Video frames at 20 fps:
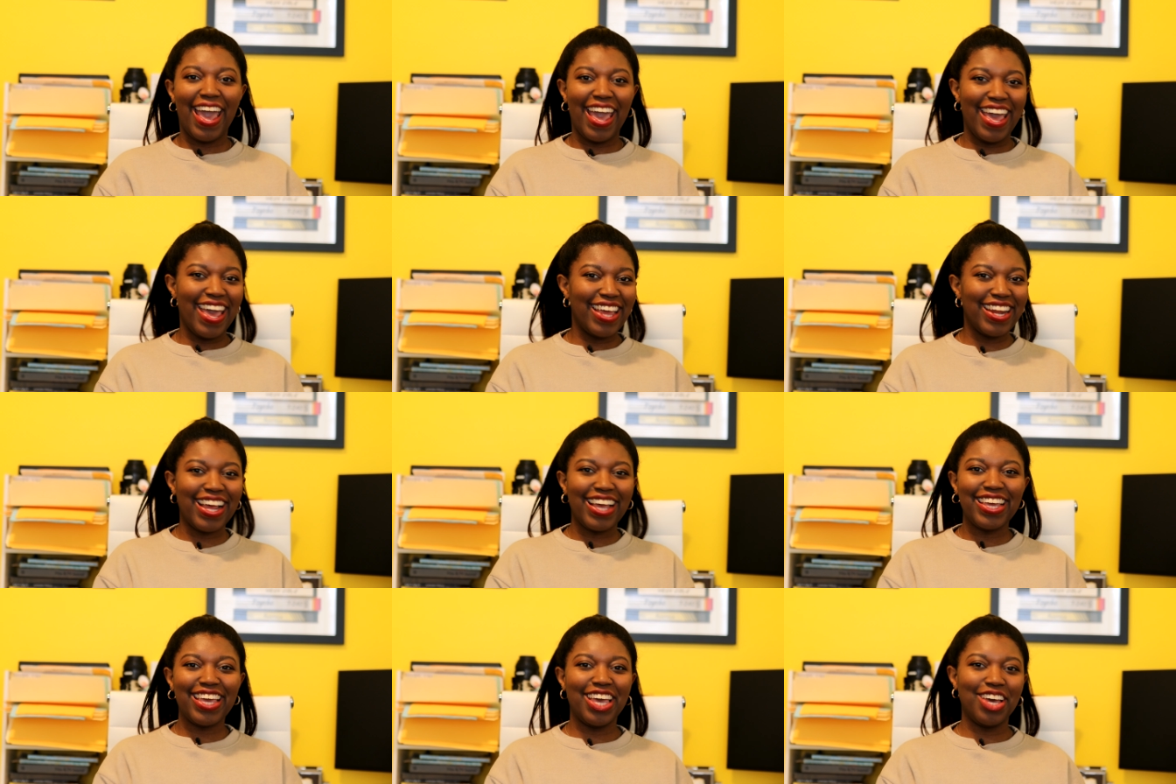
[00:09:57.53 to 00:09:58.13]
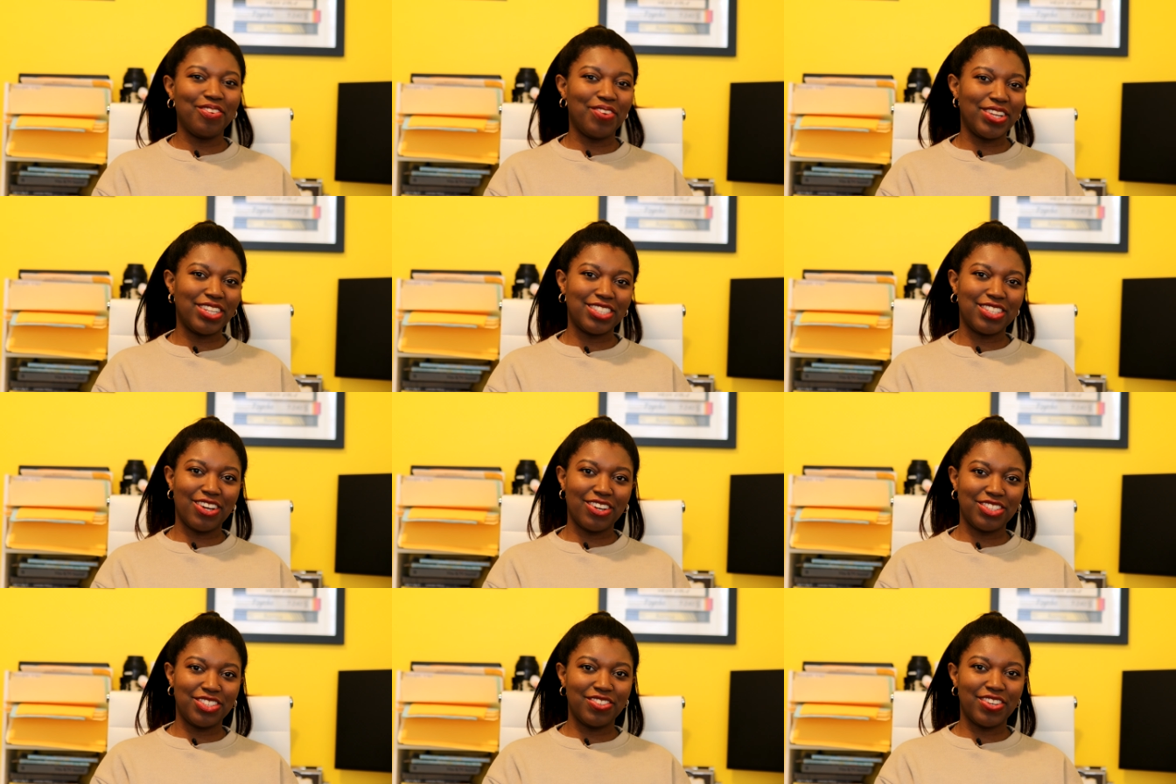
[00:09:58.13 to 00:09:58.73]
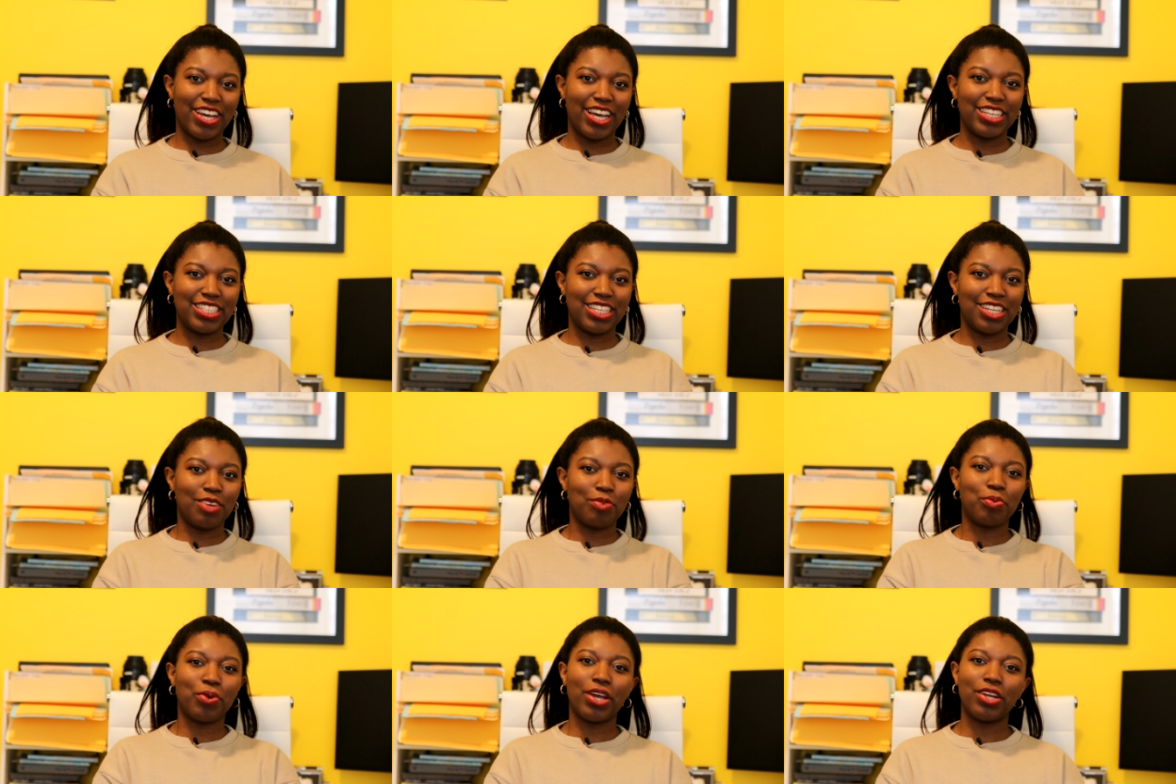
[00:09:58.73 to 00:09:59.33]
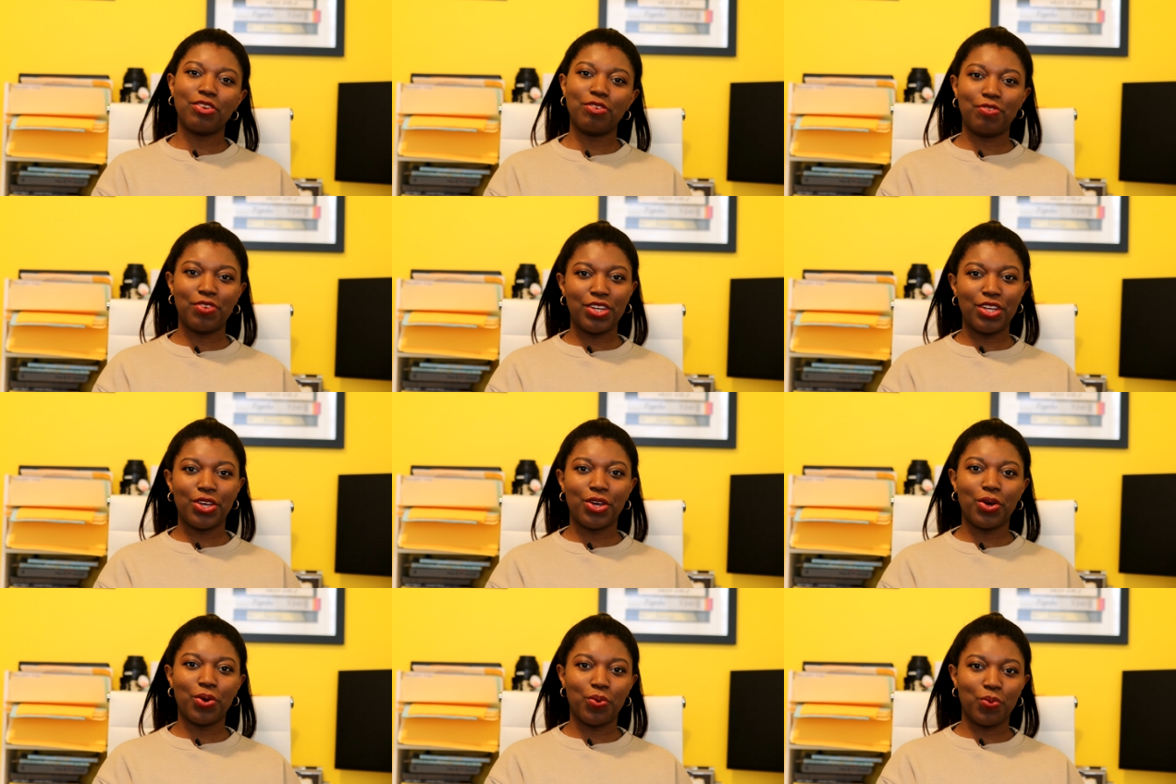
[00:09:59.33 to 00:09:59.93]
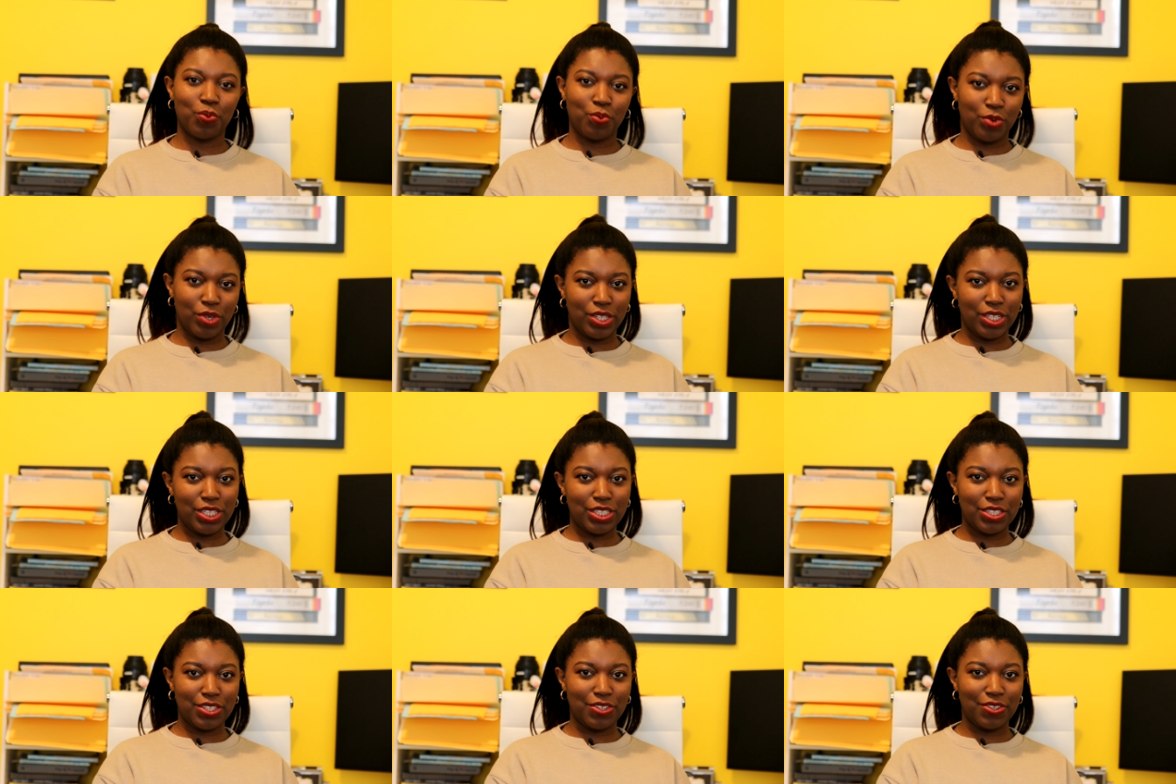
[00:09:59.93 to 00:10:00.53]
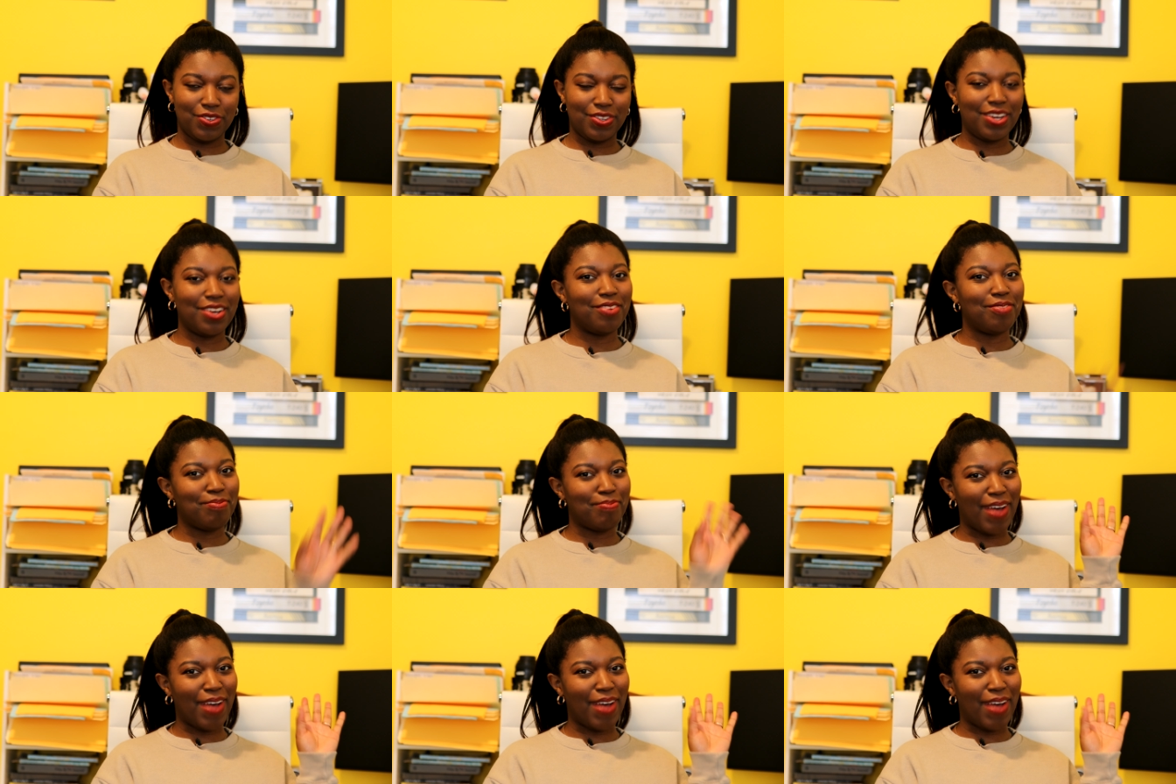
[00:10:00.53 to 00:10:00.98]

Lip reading: And I can't wait to talk to you guys in a brand new video really soon.